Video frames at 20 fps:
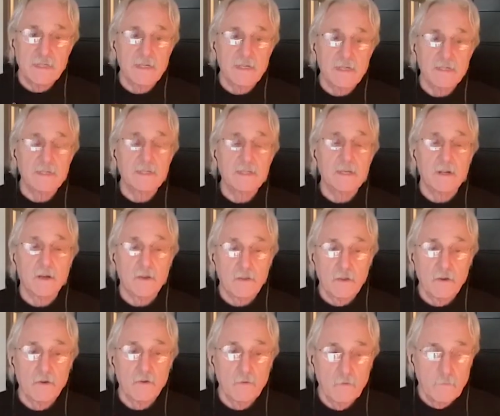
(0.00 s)
sense that
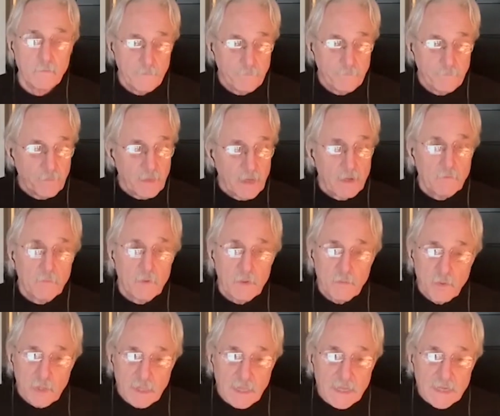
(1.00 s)
although we
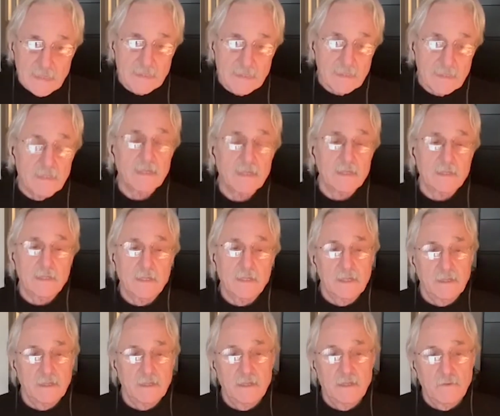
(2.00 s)
would like to think
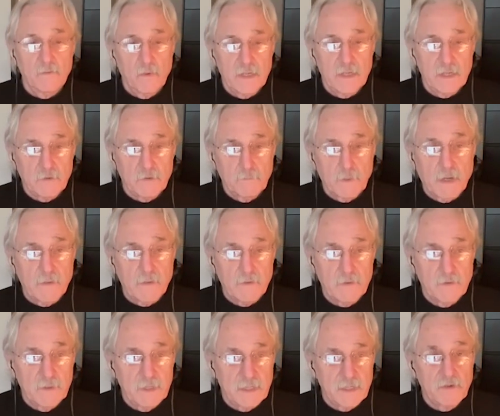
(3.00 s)
that racial
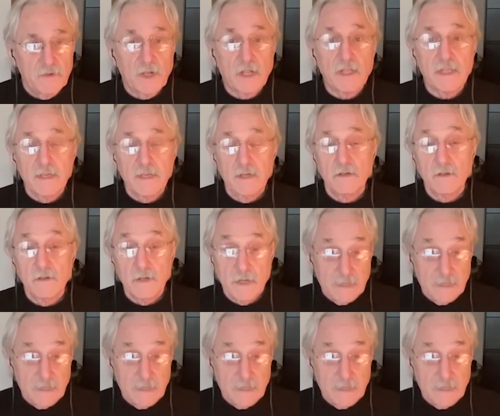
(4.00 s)
boundaries are clear,